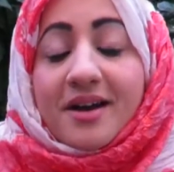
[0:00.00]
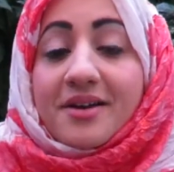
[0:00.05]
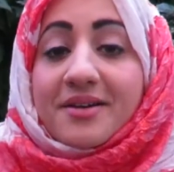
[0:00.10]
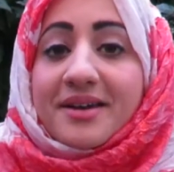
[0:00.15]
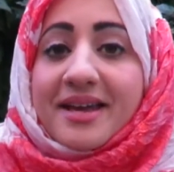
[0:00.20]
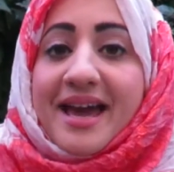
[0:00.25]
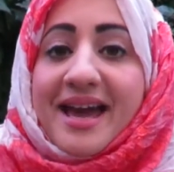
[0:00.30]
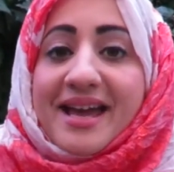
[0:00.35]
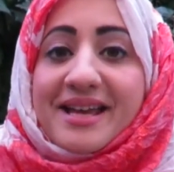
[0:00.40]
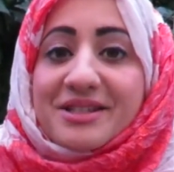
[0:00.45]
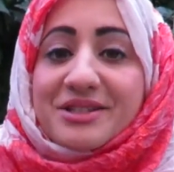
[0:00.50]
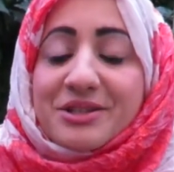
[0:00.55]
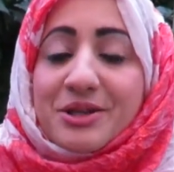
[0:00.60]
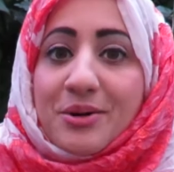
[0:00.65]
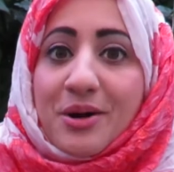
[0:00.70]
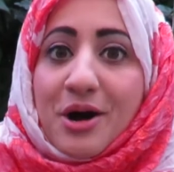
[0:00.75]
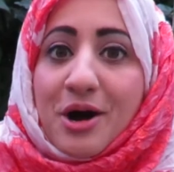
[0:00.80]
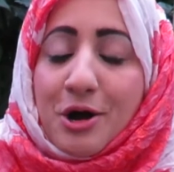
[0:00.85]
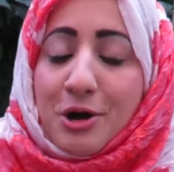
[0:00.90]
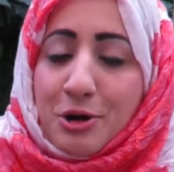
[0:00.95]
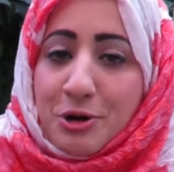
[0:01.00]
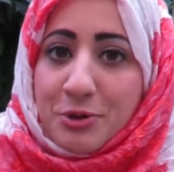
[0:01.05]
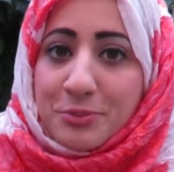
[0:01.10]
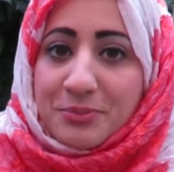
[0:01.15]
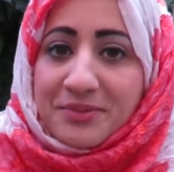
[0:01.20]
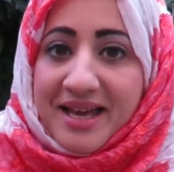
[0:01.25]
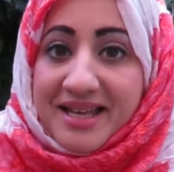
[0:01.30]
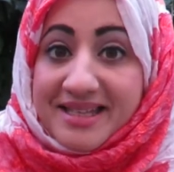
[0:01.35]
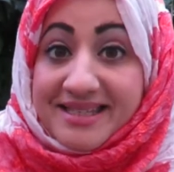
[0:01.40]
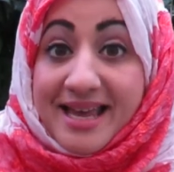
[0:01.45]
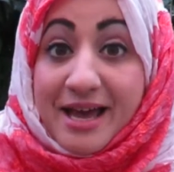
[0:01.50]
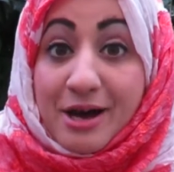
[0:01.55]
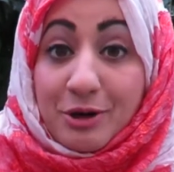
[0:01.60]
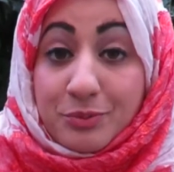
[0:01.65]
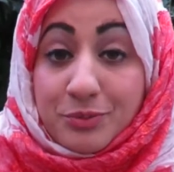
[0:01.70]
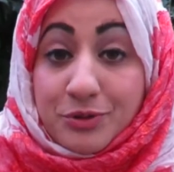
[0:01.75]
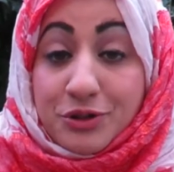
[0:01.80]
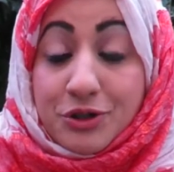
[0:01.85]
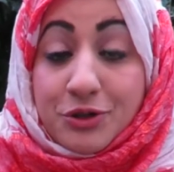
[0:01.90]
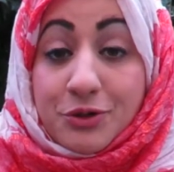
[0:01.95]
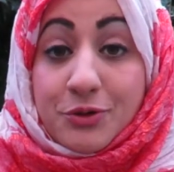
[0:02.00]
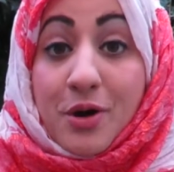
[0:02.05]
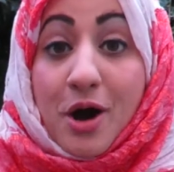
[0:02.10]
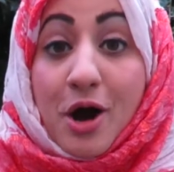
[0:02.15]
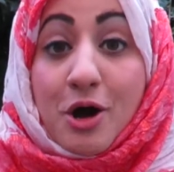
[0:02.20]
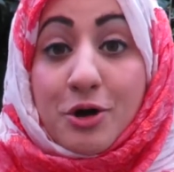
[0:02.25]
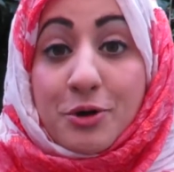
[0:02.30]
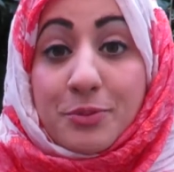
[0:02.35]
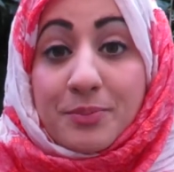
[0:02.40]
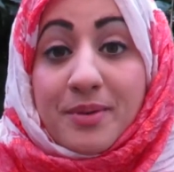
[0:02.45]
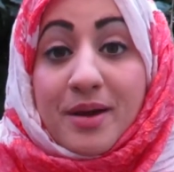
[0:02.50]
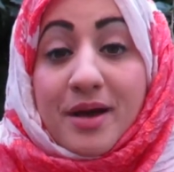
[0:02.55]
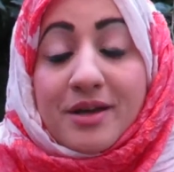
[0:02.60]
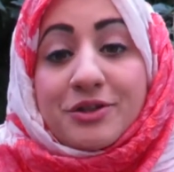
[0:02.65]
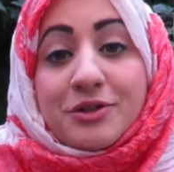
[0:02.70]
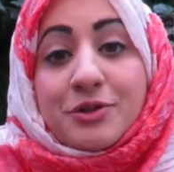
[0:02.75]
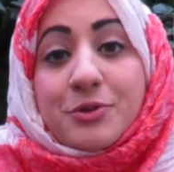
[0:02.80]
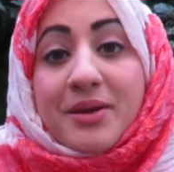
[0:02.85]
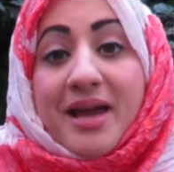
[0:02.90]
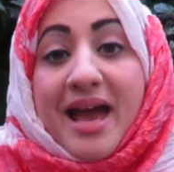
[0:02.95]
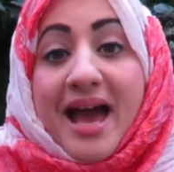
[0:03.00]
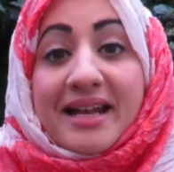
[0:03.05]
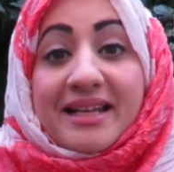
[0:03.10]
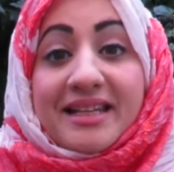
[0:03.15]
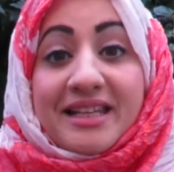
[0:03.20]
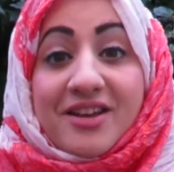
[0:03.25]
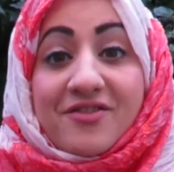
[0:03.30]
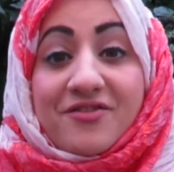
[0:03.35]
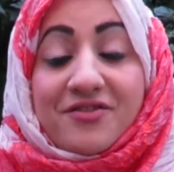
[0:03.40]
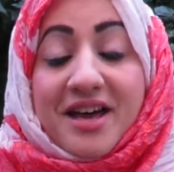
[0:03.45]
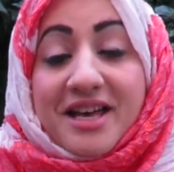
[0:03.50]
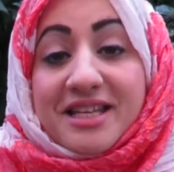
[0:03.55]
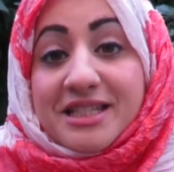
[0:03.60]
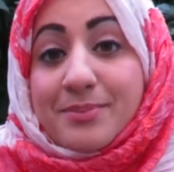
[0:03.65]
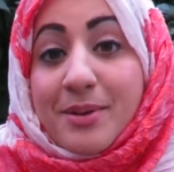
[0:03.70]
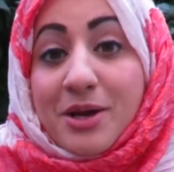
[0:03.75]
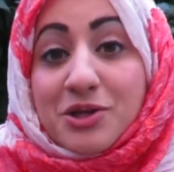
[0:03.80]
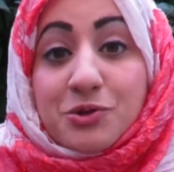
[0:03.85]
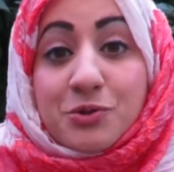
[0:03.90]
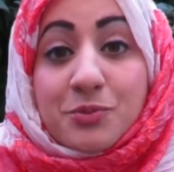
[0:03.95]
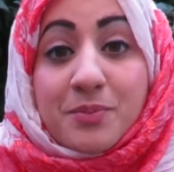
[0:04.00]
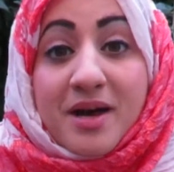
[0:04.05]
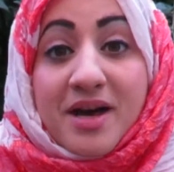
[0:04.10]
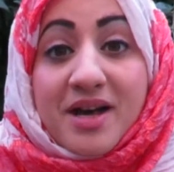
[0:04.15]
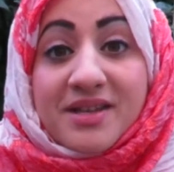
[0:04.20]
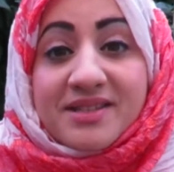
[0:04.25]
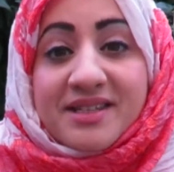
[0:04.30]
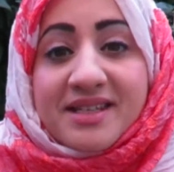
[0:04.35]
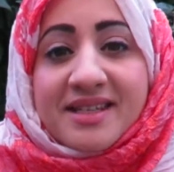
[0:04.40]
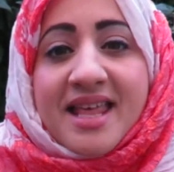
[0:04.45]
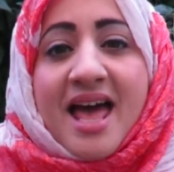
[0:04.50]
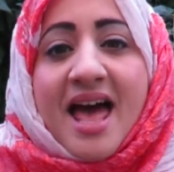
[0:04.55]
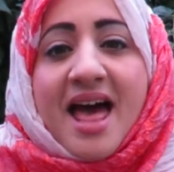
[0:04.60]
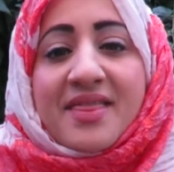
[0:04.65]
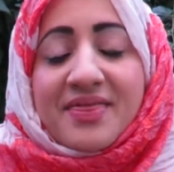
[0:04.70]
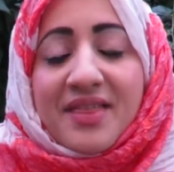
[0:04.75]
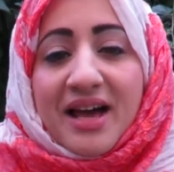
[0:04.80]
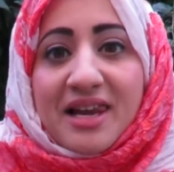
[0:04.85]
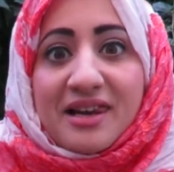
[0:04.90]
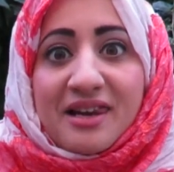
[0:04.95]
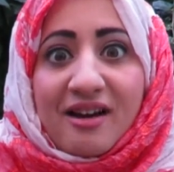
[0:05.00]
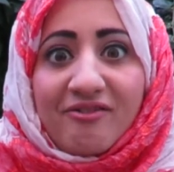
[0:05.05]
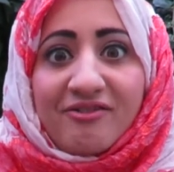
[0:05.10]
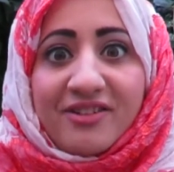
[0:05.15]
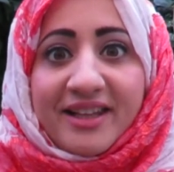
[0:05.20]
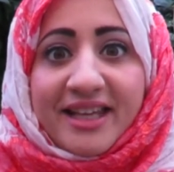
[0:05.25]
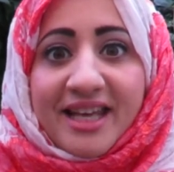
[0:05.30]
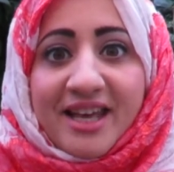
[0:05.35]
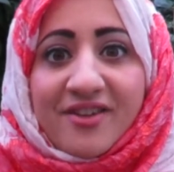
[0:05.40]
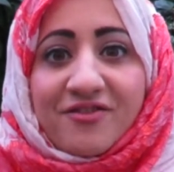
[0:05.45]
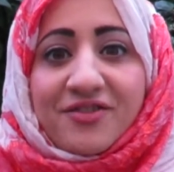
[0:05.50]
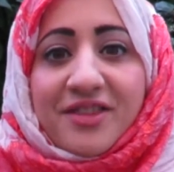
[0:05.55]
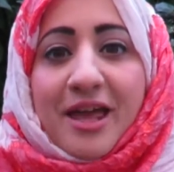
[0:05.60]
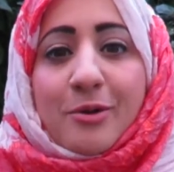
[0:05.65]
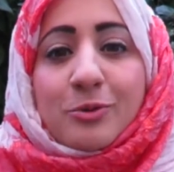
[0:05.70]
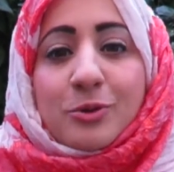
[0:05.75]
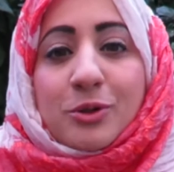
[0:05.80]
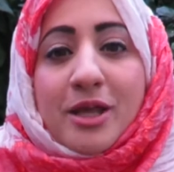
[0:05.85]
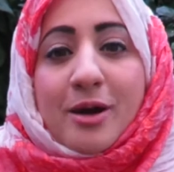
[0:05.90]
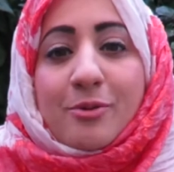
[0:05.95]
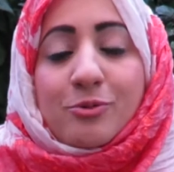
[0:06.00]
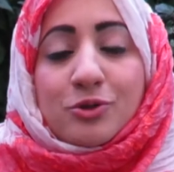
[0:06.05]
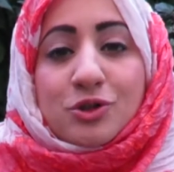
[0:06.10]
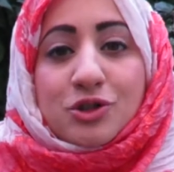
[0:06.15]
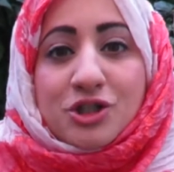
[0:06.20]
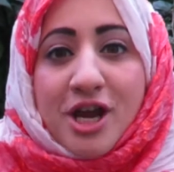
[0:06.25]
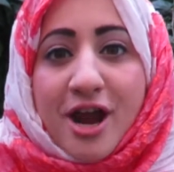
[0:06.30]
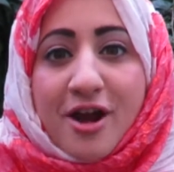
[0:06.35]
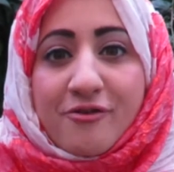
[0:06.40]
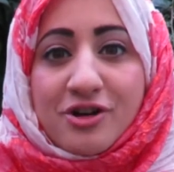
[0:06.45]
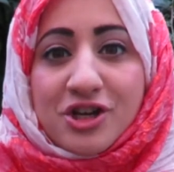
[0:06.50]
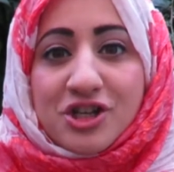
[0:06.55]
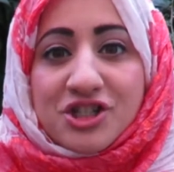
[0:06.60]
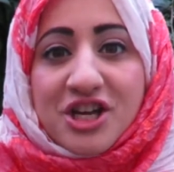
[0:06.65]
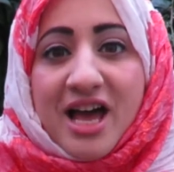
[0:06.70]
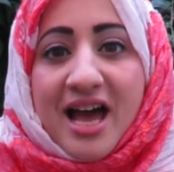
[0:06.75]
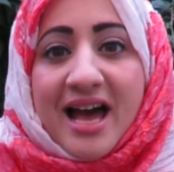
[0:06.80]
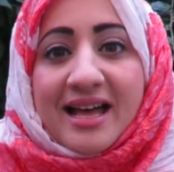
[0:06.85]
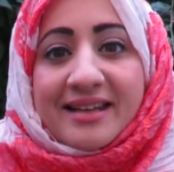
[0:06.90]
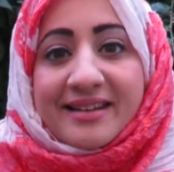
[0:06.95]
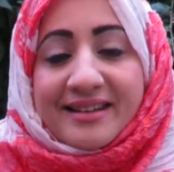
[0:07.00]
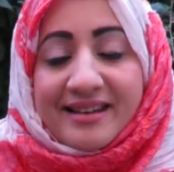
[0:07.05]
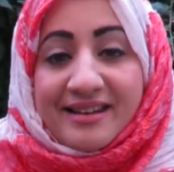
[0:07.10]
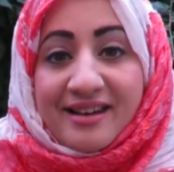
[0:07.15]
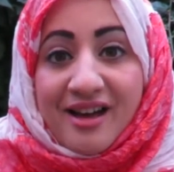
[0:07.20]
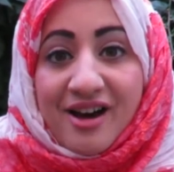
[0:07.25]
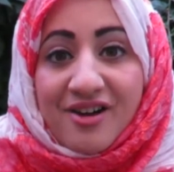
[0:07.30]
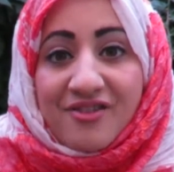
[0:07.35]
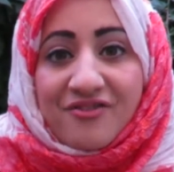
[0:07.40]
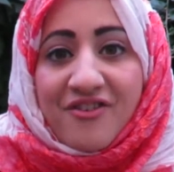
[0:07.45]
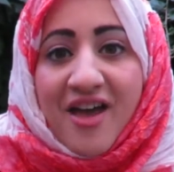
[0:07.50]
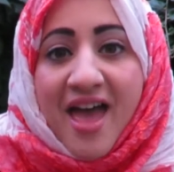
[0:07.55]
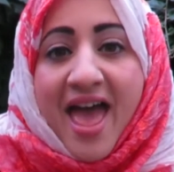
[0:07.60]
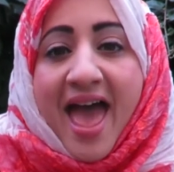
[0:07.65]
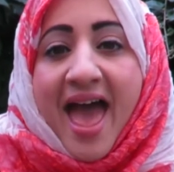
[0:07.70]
Okay, so I hope that's helped you. I hope you can give that special person that lovely gift that they will cherish and love.